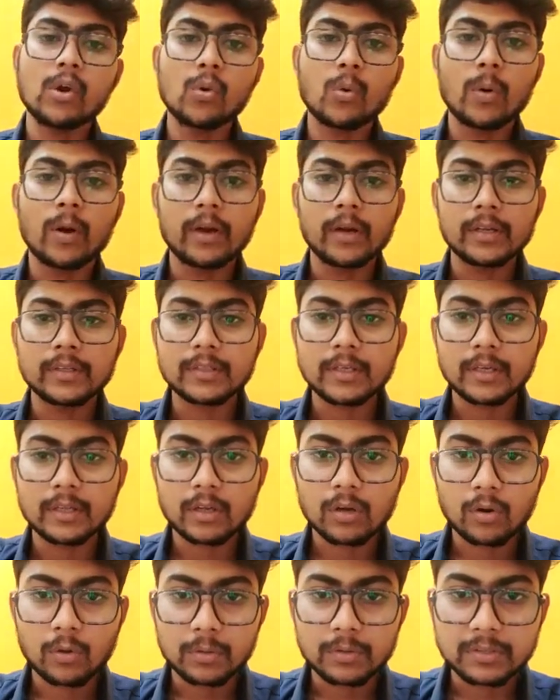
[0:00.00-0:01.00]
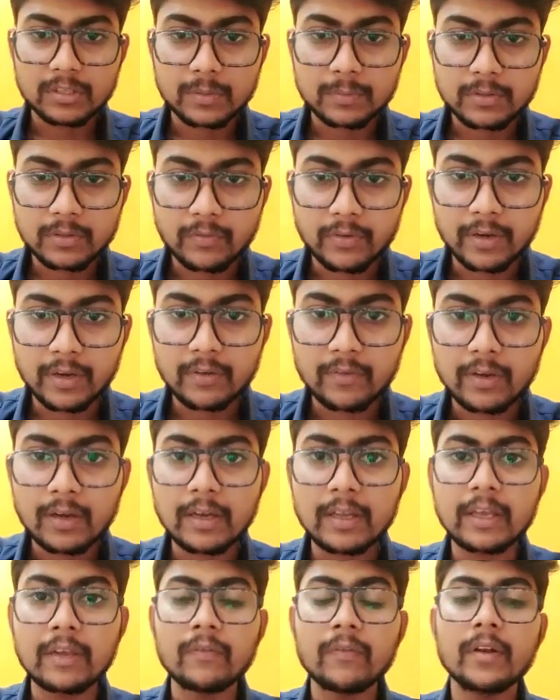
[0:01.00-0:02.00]
to understand the concepts very
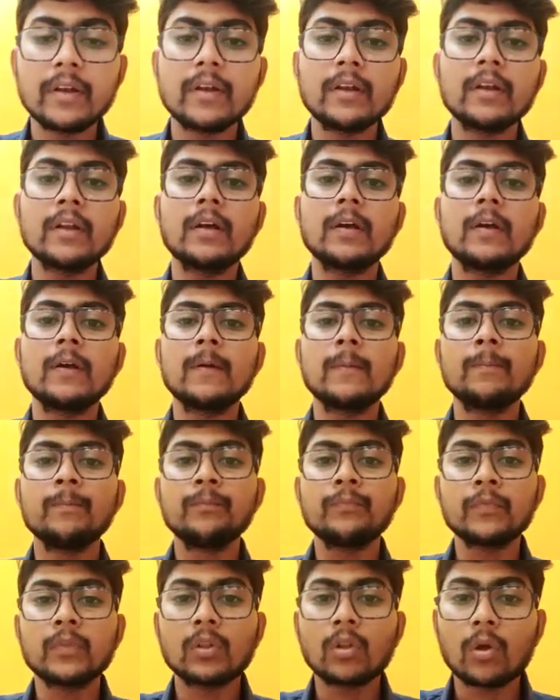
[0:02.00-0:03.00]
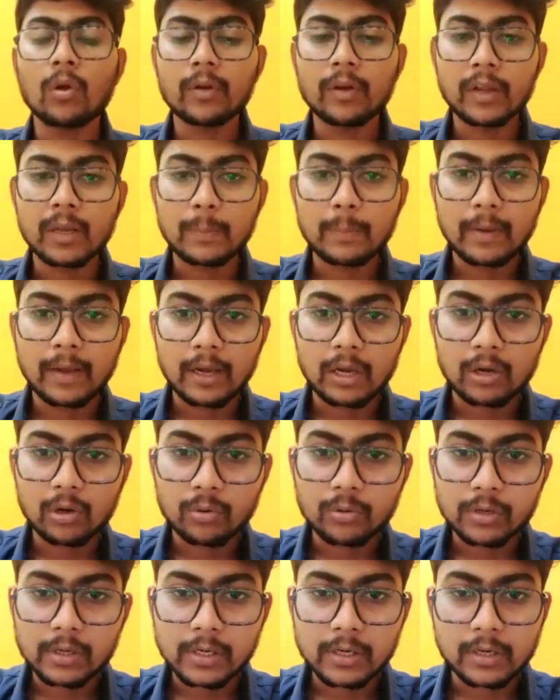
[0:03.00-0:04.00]
well. Even non-tech
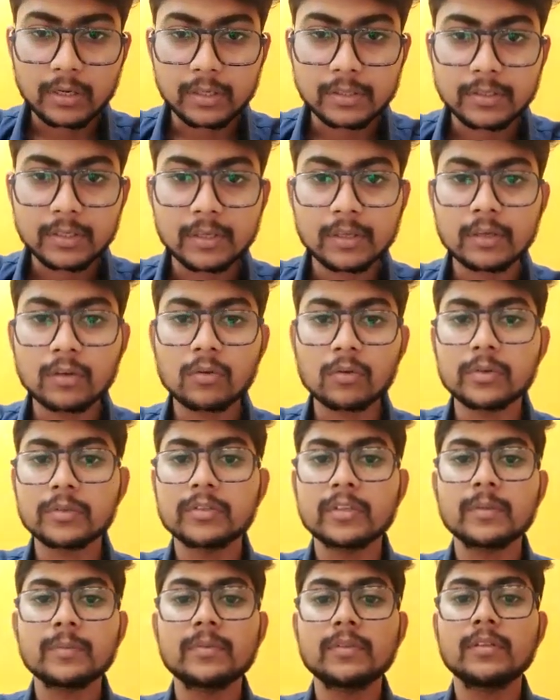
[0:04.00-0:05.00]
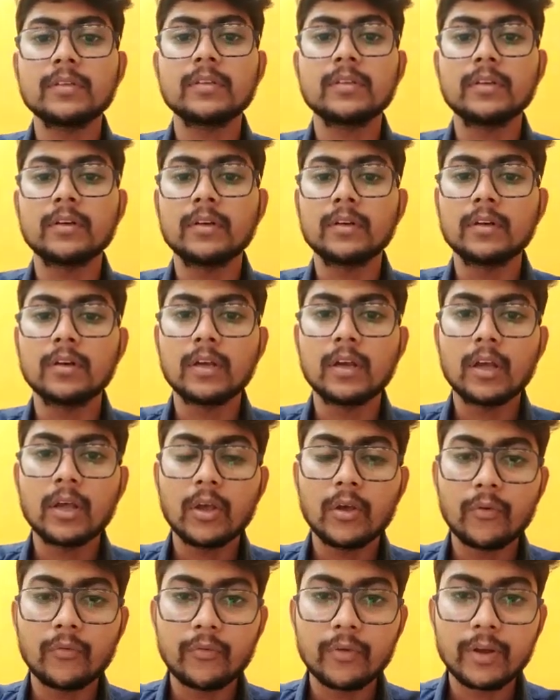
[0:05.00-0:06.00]
background can understand the concepts
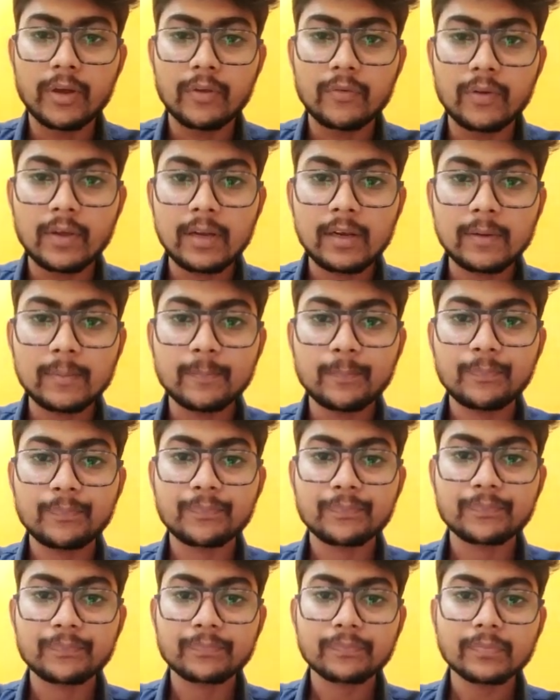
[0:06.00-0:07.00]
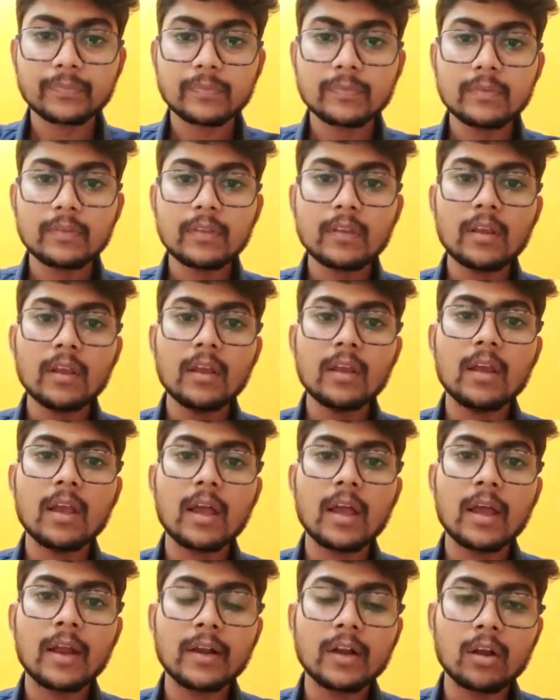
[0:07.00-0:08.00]
very well.
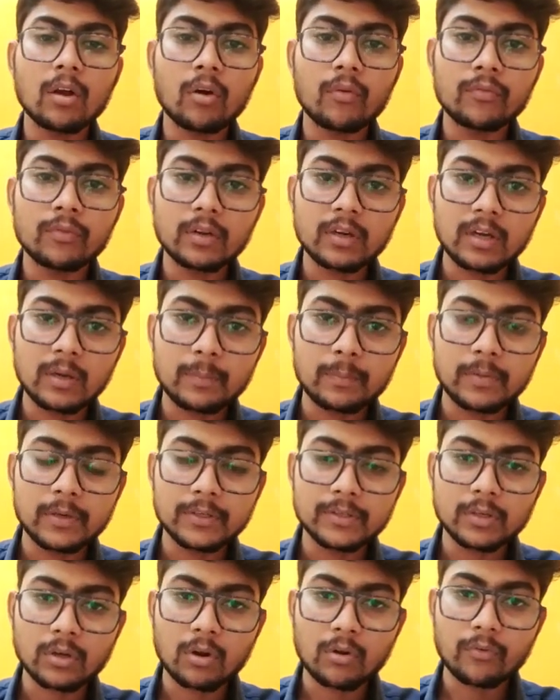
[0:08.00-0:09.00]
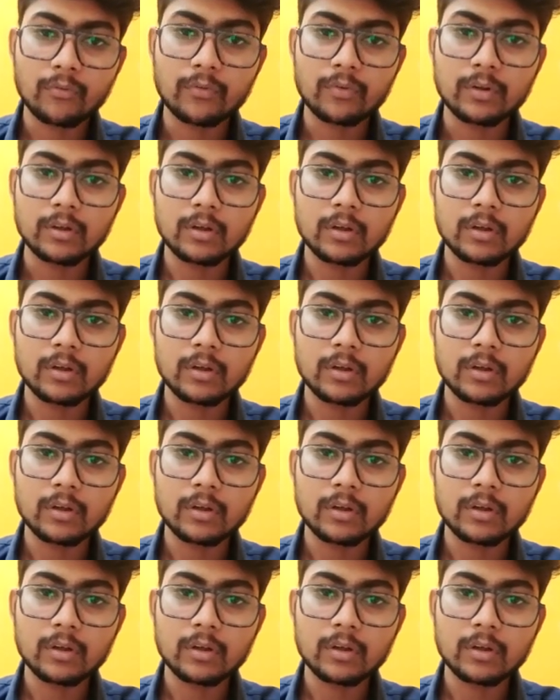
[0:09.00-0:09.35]
And after completion of